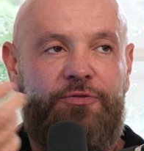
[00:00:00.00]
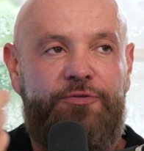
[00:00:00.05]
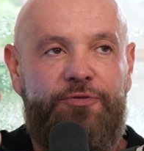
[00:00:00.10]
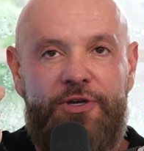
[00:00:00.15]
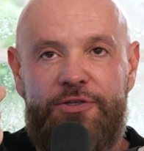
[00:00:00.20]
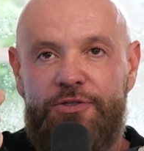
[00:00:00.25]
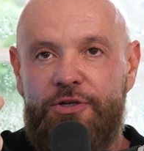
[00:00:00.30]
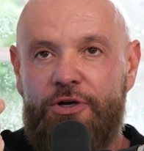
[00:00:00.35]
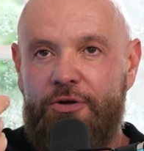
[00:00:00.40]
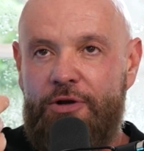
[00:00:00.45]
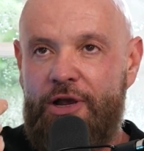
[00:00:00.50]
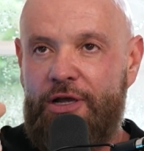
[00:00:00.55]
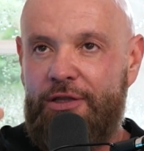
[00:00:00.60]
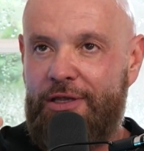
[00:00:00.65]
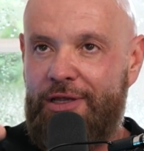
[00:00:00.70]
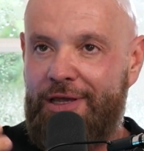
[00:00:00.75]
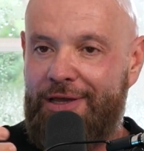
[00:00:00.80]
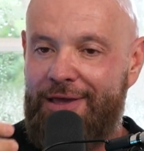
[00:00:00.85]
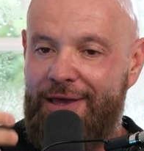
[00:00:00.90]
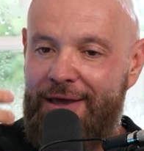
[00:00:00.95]
to phrase it
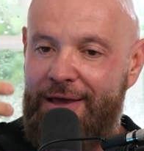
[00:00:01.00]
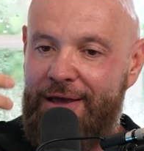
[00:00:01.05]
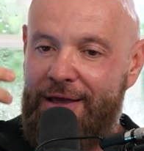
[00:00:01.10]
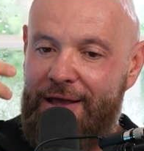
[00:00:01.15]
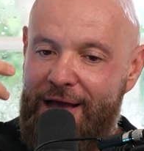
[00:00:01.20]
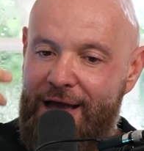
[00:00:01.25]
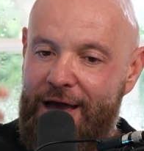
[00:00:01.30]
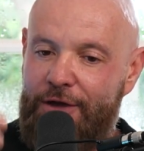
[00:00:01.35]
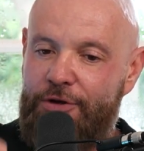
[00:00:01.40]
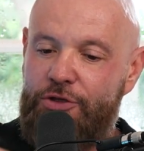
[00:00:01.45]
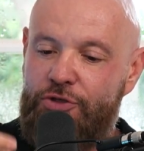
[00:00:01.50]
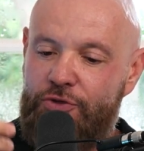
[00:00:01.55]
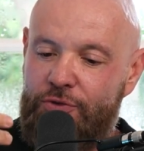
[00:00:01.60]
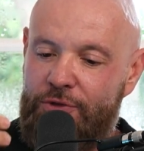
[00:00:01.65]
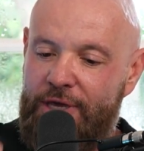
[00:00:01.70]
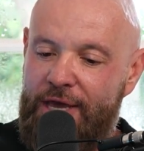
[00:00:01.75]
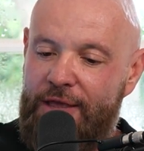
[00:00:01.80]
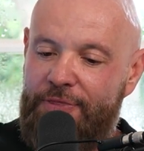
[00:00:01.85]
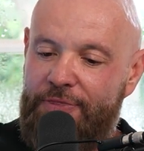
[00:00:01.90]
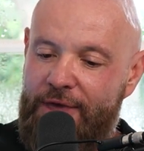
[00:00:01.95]
correctly, like, how did you
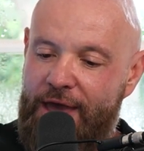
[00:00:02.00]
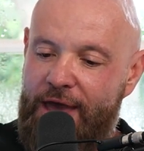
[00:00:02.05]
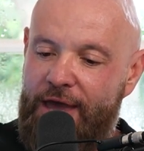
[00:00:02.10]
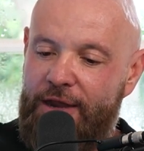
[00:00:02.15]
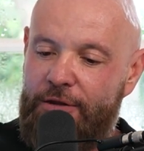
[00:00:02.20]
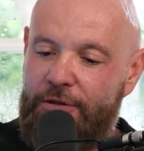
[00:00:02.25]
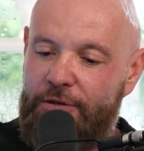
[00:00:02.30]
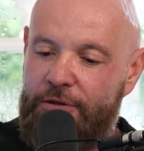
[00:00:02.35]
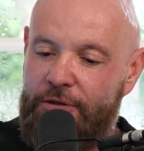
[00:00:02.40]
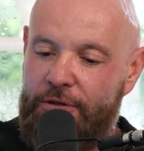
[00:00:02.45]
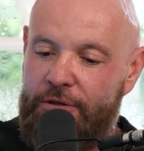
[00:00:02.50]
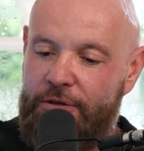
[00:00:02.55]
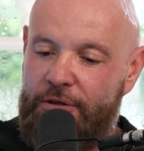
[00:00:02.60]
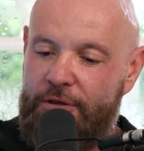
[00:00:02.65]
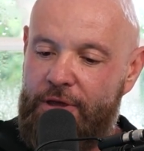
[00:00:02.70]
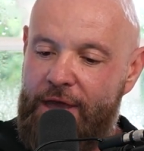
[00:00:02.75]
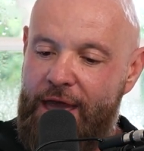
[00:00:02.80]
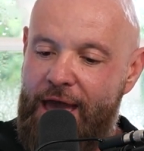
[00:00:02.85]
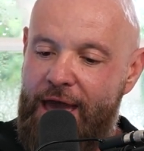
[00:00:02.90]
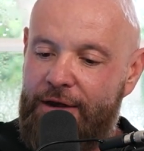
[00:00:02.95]
get that
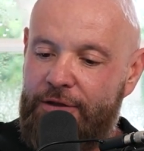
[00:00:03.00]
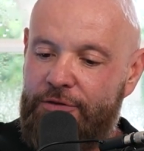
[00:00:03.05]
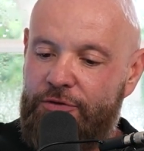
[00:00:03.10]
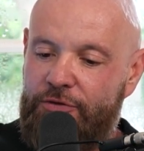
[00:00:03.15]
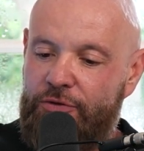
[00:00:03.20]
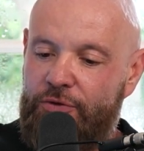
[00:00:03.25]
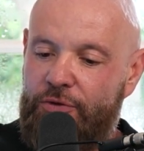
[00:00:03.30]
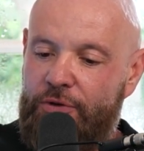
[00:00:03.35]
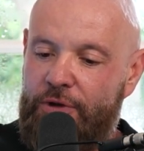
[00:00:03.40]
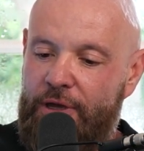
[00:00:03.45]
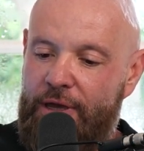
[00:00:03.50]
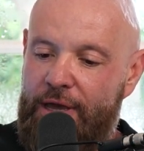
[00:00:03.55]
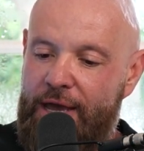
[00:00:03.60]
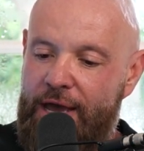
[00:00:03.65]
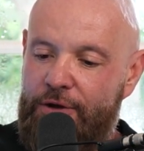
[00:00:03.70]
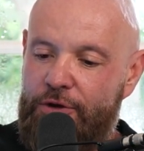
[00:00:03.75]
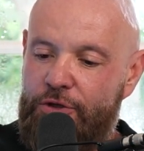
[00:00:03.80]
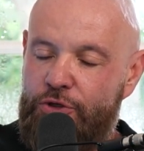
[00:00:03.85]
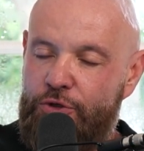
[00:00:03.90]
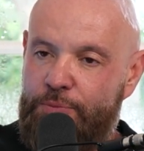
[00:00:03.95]
attitude?
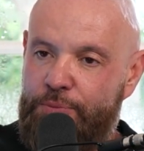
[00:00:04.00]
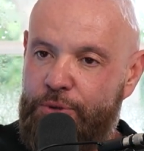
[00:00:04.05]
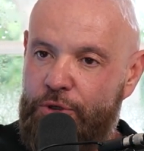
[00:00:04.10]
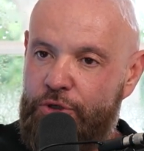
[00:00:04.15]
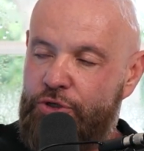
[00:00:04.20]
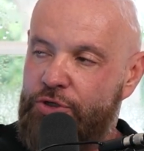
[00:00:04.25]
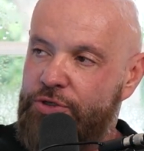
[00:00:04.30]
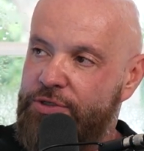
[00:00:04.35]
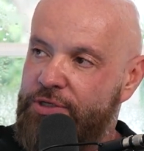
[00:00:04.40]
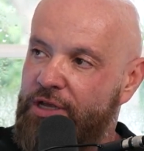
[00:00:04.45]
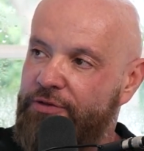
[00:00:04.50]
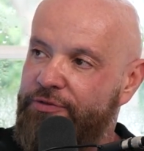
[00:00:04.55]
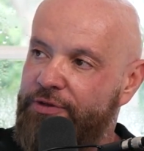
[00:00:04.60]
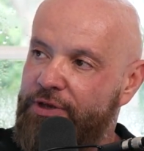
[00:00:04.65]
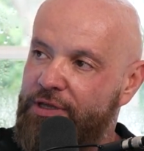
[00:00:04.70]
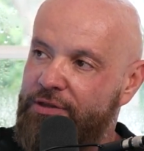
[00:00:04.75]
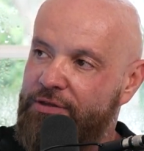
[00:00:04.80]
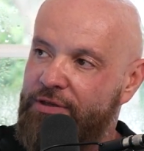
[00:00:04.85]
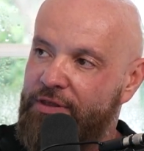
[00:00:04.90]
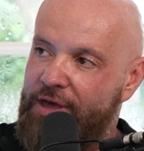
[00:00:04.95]
How did you push yourself
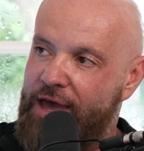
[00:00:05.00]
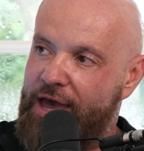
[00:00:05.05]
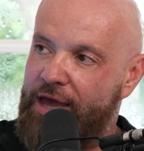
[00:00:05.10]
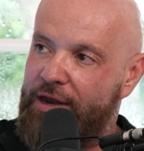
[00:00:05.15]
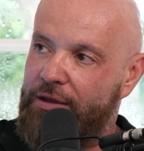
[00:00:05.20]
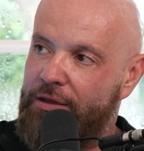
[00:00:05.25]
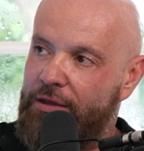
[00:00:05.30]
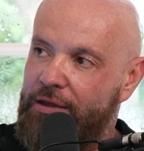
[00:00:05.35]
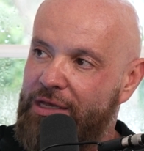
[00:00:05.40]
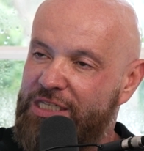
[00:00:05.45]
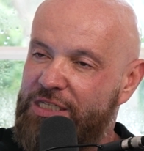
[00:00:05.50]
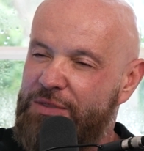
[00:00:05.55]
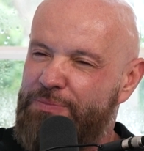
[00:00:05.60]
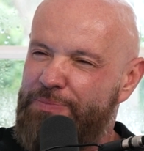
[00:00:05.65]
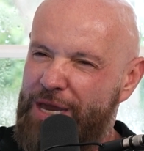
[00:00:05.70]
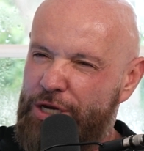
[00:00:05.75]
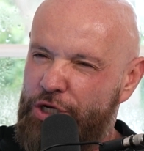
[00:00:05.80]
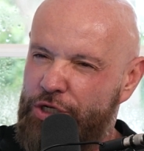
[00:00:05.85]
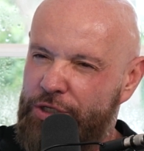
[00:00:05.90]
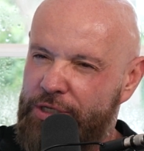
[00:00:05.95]
into that?
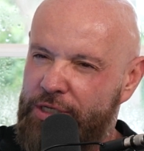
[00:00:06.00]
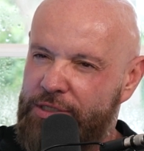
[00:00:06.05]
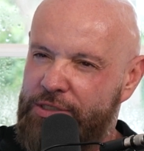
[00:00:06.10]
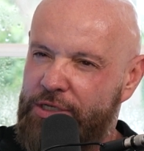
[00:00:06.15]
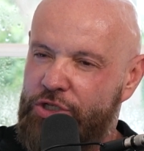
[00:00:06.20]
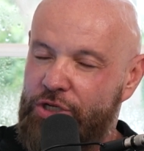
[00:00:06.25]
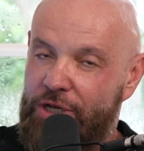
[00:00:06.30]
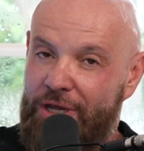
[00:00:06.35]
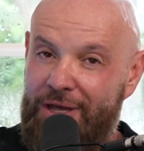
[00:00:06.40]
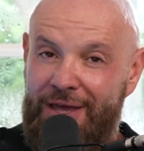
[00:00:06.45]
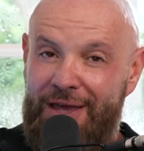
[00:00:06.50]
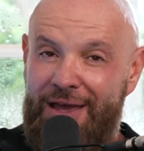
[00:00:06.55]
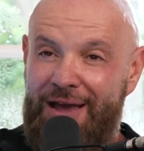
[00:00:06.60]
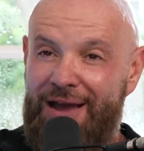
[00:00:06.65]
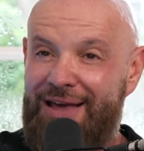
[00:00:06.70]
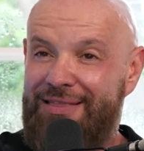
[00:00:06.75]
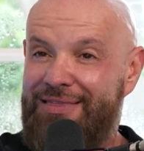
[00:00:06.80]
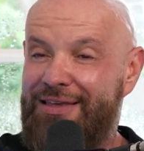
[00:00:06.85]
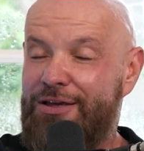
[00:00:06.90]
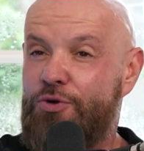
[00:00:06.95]
Especially at such a,
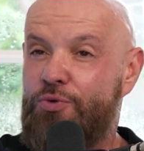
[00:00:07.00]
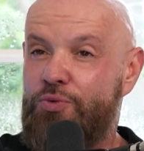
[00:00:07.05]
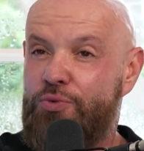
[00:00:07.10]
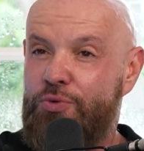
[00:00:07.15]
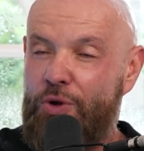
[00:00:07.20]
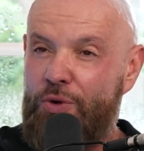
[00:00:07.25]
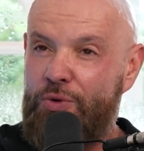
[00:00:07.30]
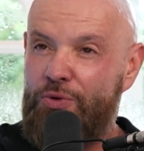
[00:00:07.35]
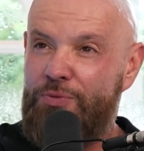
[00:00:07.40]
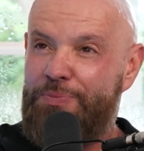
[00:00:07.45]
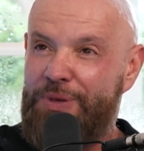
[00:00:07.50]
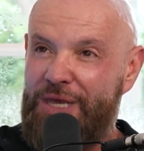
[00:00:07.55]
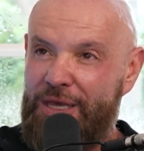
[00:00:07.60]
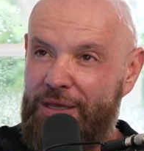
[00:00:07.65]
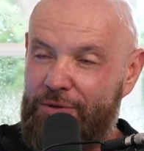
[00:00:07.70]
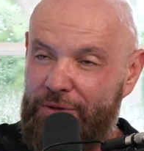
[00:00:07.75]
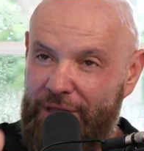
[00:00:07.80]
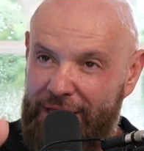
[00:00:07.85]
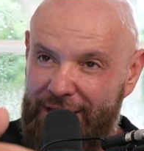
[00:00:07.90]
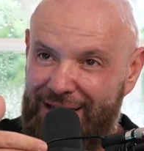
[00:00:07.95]
I think grown
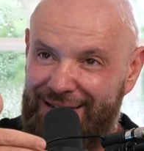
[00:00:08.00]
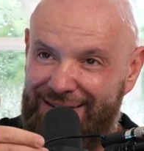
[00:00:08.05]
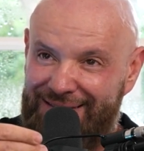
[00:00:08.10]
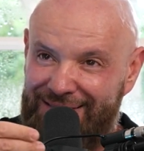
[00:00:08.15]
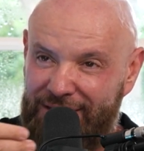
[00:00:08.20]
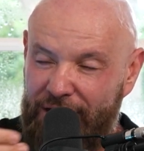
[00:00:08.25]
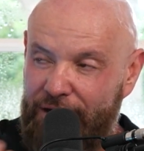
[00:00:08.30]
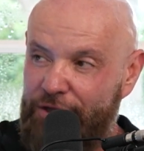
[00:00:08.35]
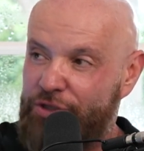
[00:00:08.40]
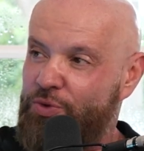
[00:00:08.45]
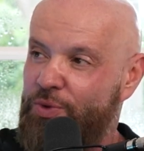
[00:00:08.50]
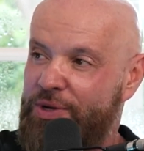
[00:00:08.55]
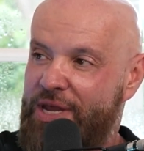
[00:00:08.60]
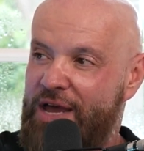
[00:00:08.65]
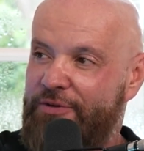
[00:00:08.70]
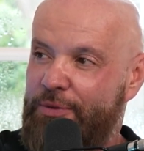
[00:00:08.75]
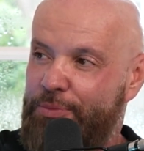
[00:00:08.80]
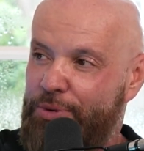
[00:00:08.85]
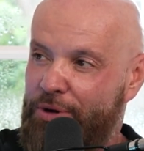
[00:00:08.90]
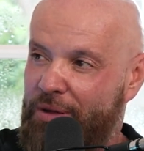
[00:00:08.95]
people, like adults, would
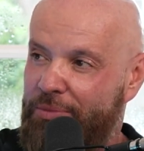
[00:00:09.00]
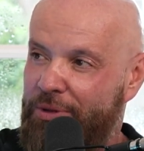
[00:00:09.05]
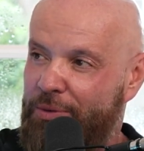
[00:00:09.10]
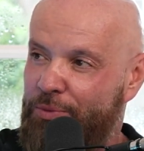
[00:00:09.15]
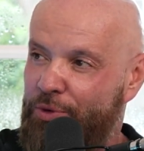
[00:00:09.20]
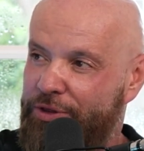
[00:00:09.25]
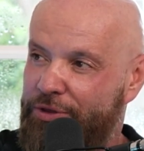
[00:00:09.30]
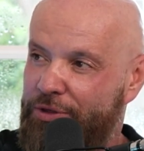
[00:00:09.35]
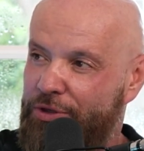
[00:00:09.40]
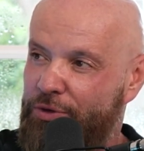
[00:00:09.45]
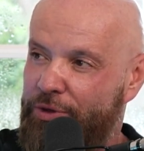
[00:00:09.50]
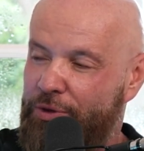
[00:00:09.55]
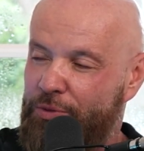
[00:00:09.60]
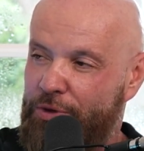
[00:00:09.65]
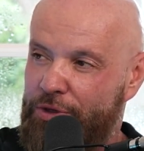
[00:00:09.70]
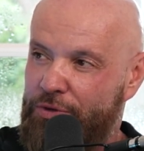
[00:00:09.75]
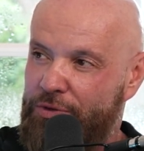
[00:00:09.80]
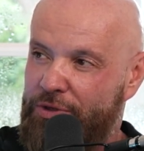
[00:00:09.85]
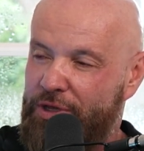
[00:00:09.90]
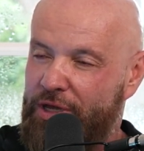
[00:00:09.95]
have a problem with doing
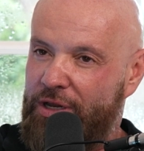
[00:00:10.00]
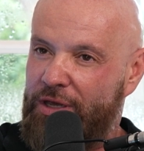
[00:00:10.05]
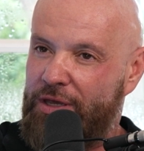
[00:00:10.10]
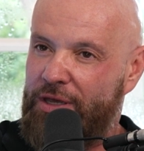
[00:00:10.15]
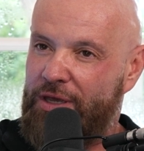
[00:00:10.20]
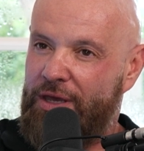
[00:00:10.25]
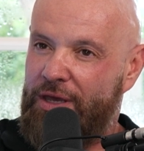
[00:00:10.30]
what you did.